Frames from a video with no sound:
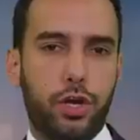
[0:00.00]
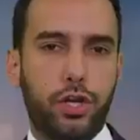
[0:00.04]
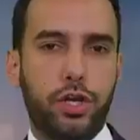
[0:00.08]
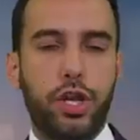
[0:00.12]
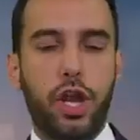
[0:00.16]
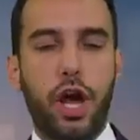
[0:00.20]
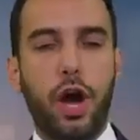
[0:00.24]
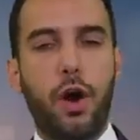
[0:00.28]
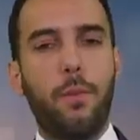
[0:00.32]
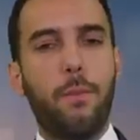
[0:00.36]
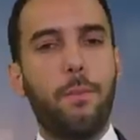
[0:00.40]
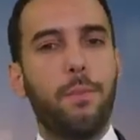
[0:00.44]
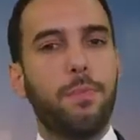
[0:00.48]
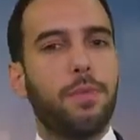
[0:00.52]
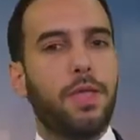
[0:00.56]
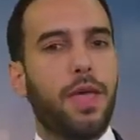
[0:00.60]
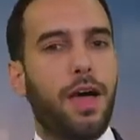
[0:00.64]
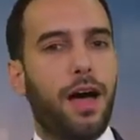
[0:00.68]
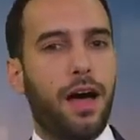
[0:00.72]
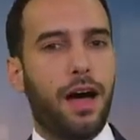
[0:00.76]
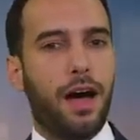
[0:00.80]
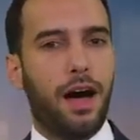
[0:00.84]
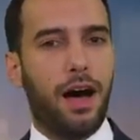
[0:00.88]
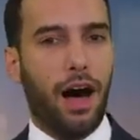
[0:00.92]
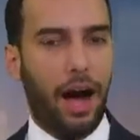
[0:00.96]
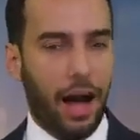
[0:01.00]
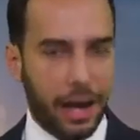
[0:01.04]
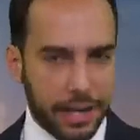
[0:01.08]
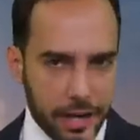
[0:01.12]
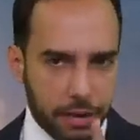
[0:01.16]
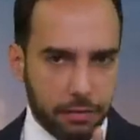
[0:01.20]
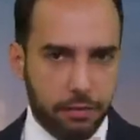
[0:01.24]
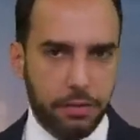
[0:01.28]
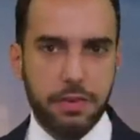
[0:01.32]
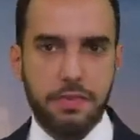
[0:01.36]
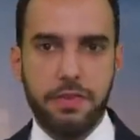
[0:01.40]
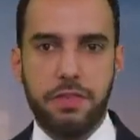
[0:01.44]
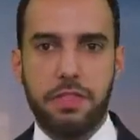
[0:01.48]
You know, I
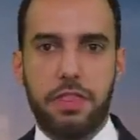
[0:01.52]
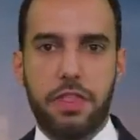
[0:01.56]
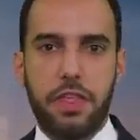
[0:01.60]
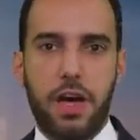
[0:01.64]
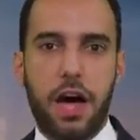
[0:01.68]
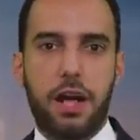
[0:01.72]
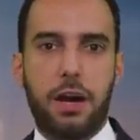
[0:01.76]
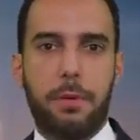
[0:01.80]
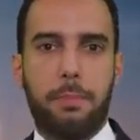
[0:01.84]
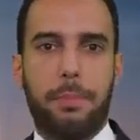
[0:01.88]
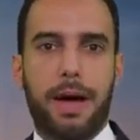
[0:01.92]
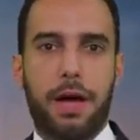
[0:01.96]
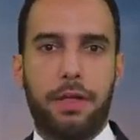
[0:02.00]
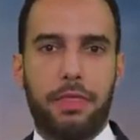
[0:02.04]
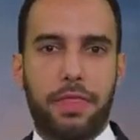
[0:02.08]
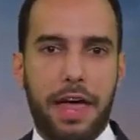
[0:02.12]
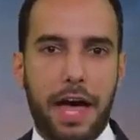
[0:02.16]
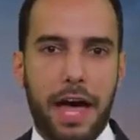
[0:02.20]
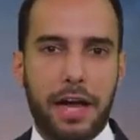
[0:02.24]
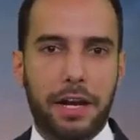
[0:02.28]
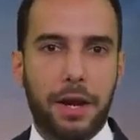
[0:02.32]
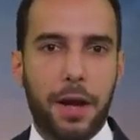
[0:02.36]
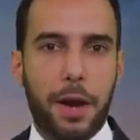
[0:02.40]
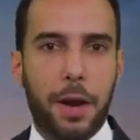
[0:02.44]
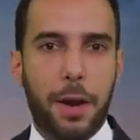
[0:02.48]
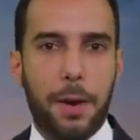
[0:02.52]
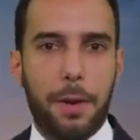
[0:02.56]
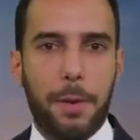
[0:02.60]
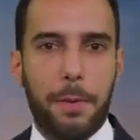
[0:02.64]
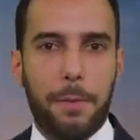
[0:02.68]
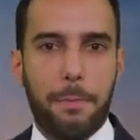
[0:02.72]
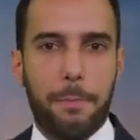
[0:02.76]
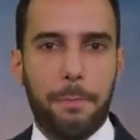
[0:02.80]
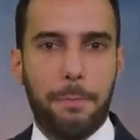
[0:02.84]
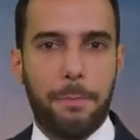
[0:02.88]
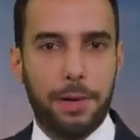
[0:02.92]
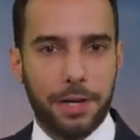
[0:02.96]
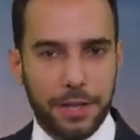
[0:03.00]
never even thought about that,
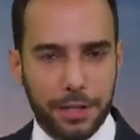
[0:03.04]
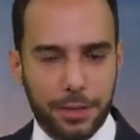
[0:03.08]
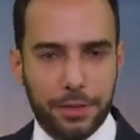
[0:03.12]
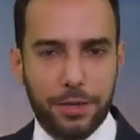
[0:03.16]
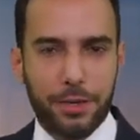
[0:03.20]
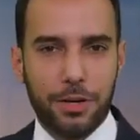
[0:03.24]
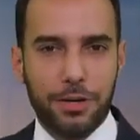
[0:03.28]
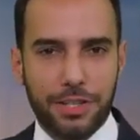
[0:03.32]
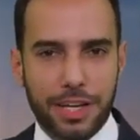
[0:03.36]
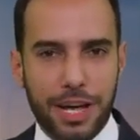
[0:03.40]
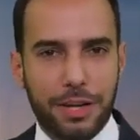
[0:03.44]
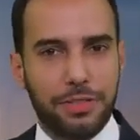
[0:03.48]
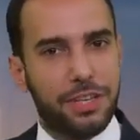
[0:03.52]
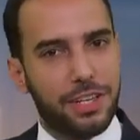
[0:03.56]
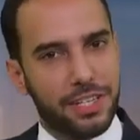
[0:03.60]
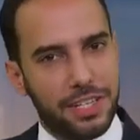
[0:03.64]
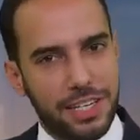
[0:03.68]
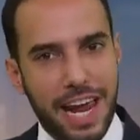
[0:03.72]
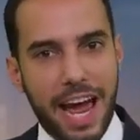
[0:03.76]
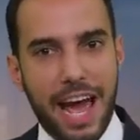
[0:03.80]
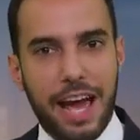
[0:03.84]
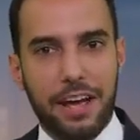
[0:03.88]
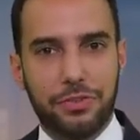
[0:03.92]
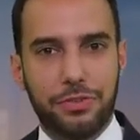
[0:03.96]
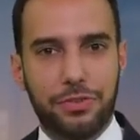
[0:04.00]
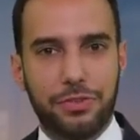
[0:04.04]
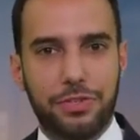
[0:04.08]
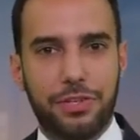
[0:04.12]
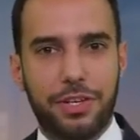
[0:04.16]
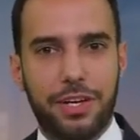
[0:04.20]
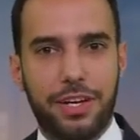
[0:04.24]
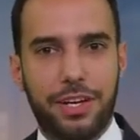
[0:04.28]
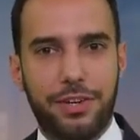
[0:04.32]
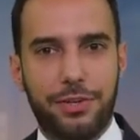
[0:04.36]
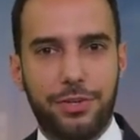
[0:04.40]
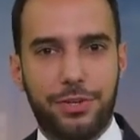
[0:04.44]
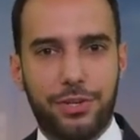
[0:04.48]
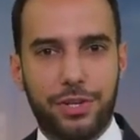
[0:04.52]
but it turns out that yes,
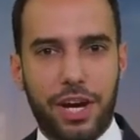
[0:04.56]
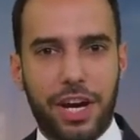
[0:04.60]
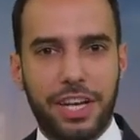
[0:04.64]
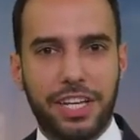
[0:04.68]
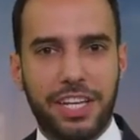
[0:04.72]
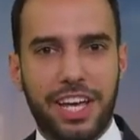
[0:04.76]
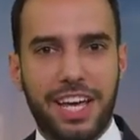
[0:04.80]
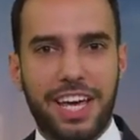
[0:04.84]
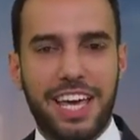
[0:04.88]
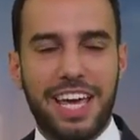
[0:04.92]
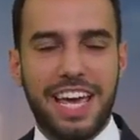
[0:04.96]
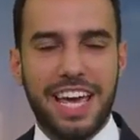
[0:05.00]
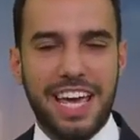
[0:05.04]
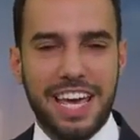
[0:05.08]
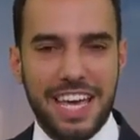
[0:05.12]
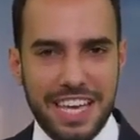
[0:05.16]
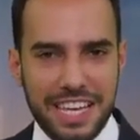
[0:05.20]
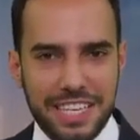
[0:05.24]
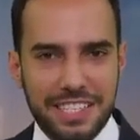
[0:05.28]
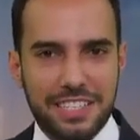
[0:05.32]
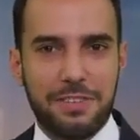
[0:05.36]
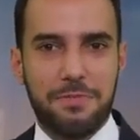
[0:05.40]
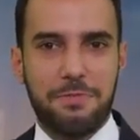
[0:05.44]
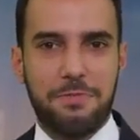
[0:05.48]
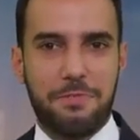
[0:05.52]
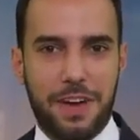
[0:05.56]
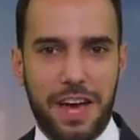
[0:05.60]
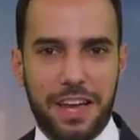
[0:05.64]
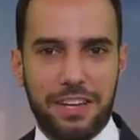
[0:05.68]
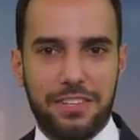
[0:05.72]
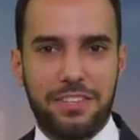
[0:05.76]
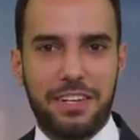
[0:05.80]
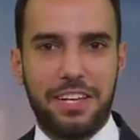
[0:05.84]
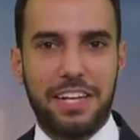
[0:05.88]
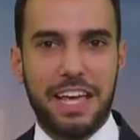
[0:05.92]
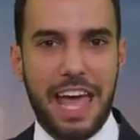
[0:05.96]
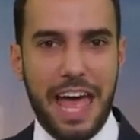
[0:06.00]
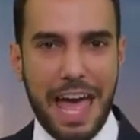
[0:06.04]
China is
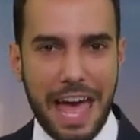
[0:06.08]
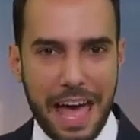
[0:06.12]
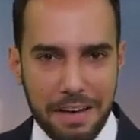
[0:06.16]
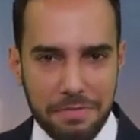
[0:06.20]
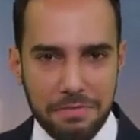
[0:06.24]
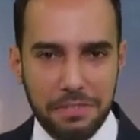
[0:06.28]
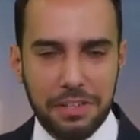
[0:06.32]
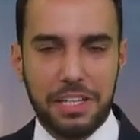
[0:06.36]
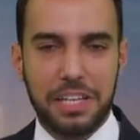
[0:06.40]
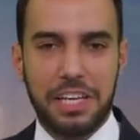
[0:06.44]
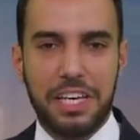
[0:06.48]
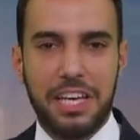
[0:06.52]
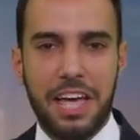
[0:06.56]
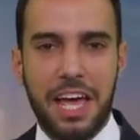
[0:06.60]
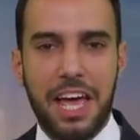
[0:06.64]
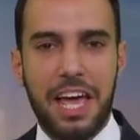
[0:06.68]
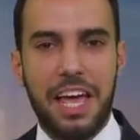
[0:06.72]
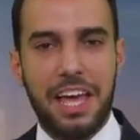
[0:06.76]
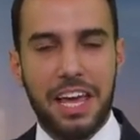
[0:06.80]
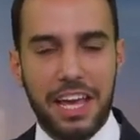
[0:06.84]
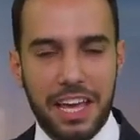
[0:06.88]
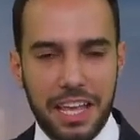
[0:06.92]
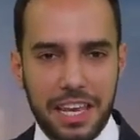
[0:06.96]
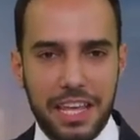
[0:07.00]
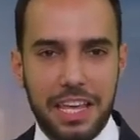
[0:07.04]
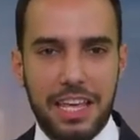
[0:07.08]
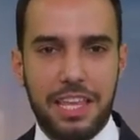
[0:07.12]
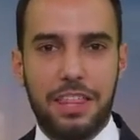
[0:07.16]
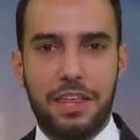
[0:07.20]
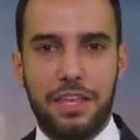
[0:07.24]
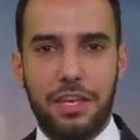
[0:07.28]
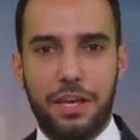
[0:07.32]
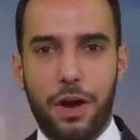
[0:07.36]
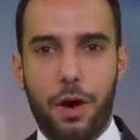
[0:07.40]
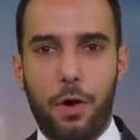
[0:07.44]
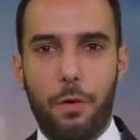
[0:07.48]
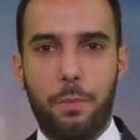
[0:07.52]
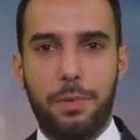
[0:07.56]
investing heavily in
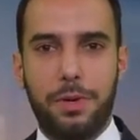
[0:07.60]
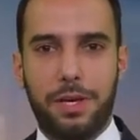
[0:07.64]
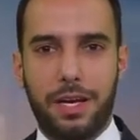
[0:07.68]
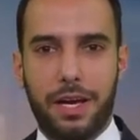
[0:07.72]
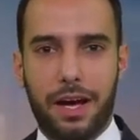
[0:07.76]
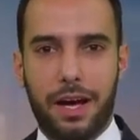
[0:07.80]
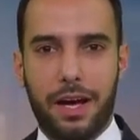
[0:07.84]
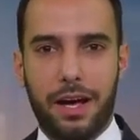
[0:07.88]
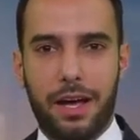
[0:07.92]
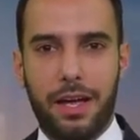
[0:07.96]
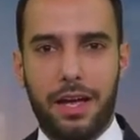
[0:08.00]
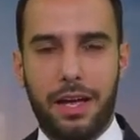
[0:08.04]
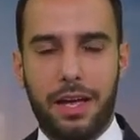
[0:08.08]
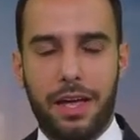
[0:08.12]
Ethiopia.